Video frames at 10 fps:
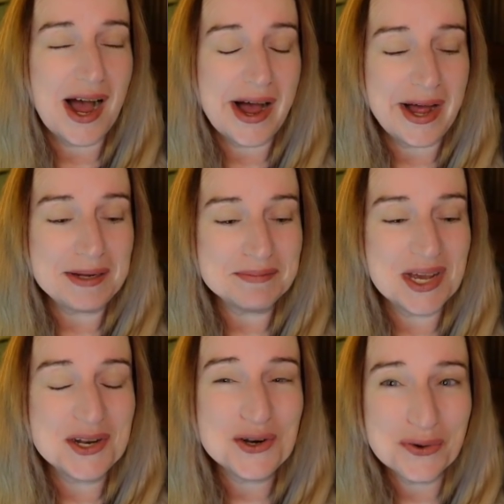
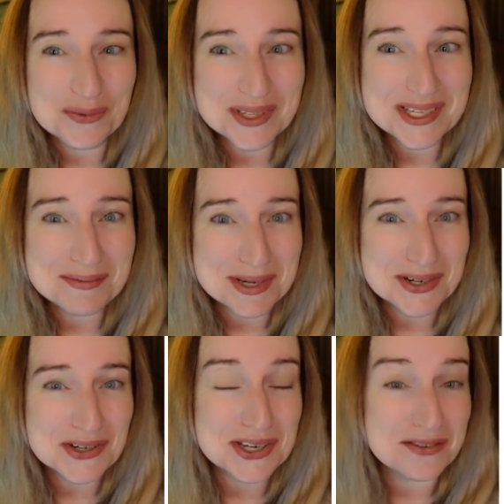Um, normally the
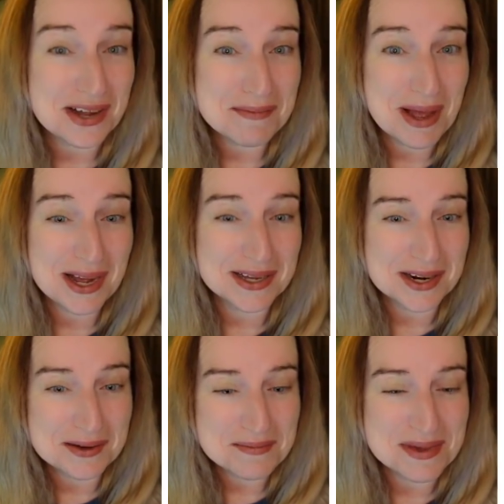bigger stuff, I pack it
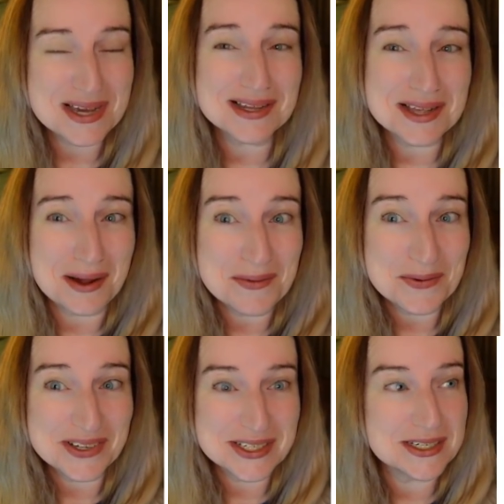up because I'm
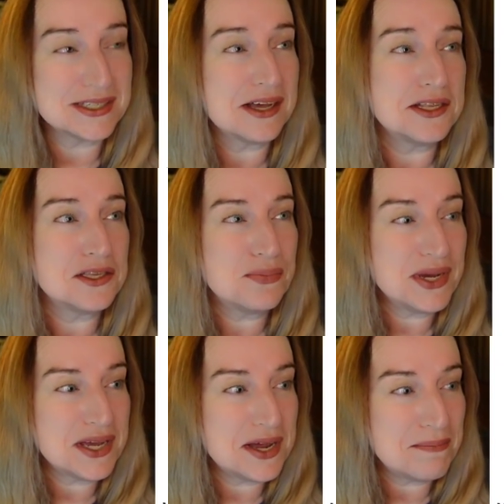the one that decides to
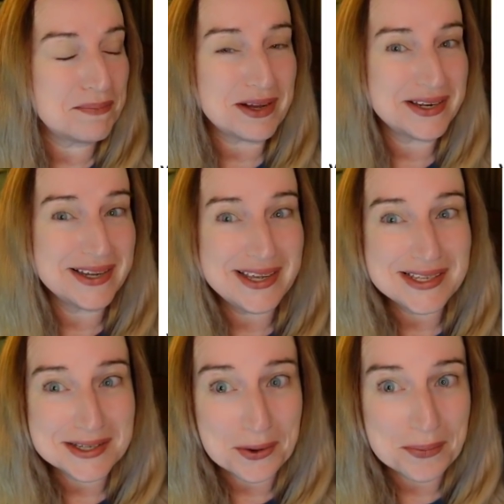pick it up, but
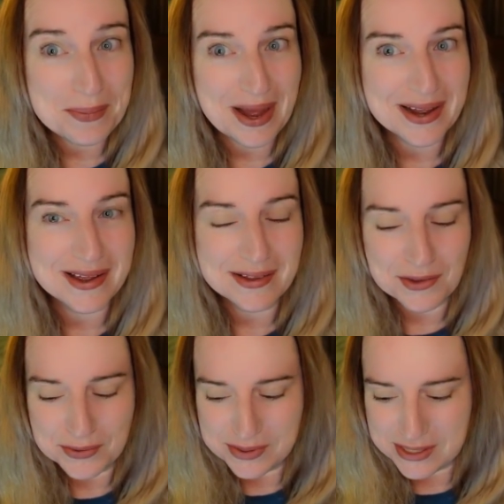he's all packing
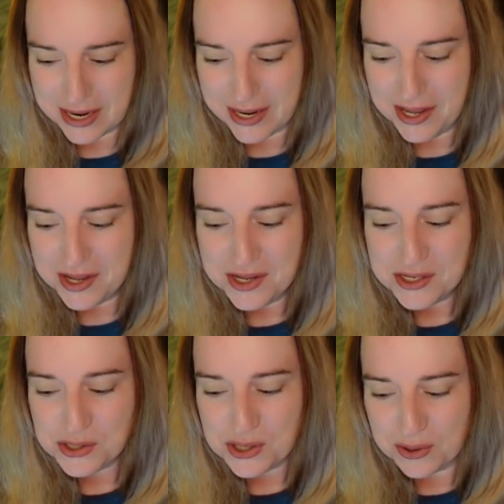alone today.
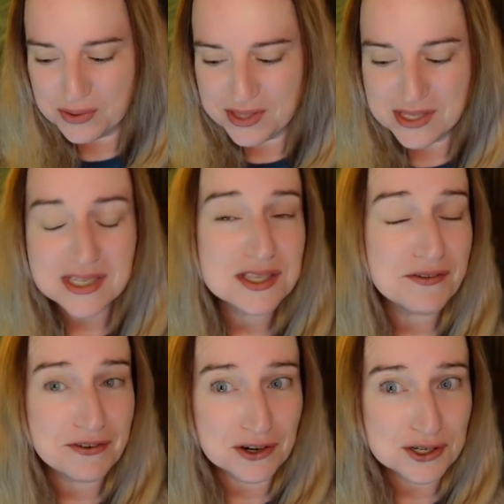So this is
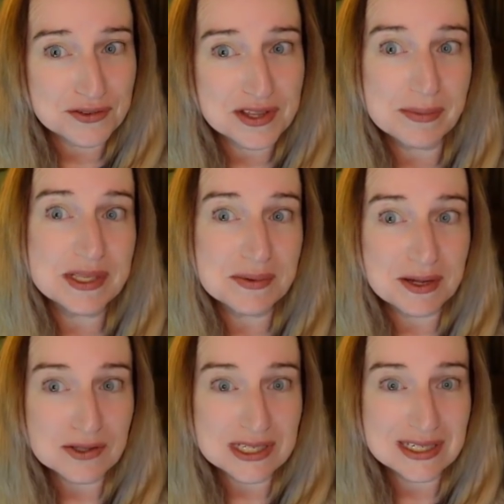the first of them. It's
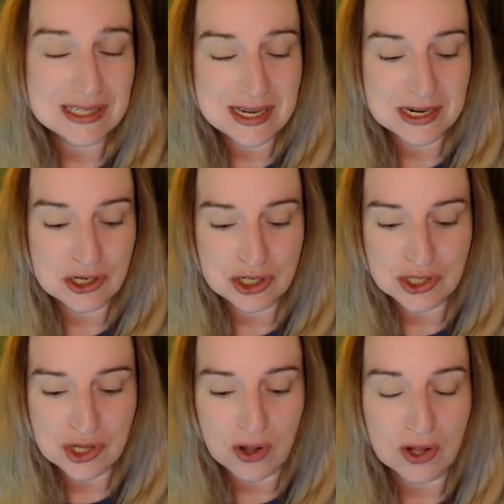about sixteen
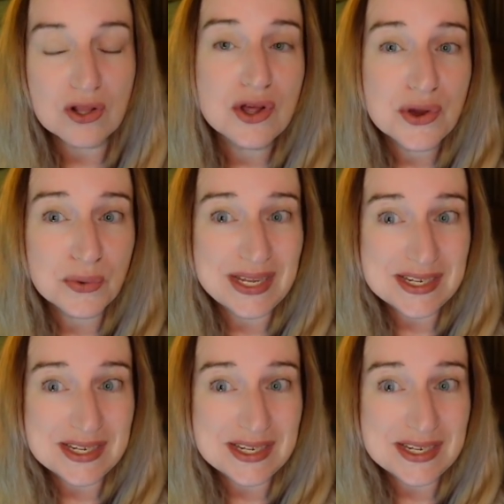inches tall. We